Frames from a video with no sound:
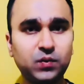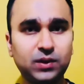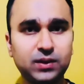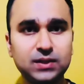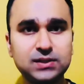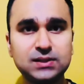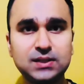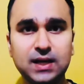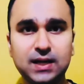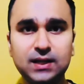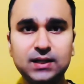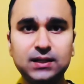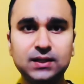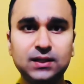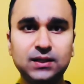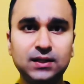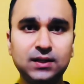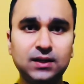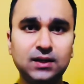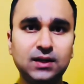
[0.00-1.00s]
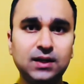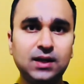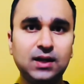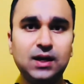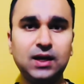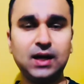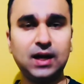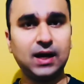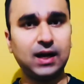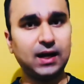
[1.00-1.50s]
to understand
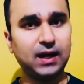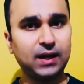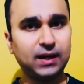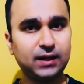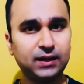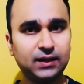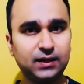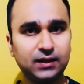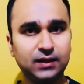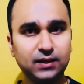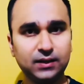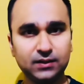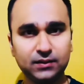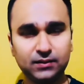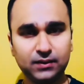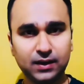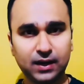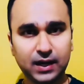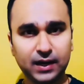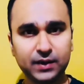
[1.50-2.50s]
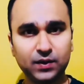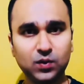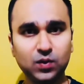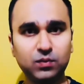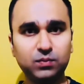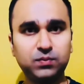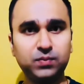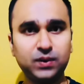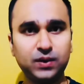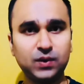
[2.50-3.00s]
and i
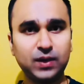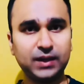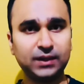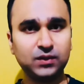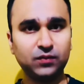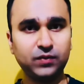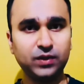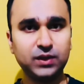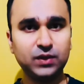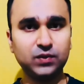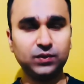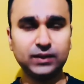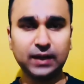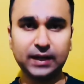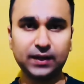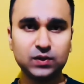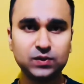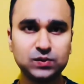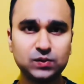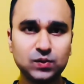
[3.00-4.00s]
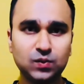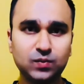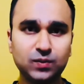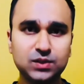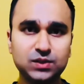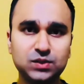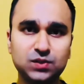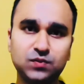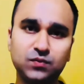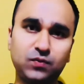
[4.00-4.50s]
hope you like the video thank you so
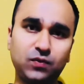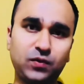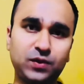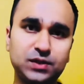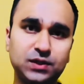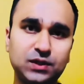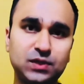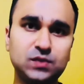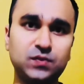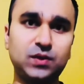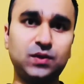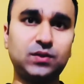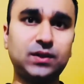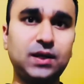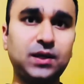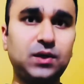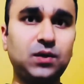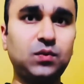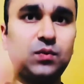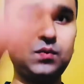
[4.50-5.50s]
much for watching this video thank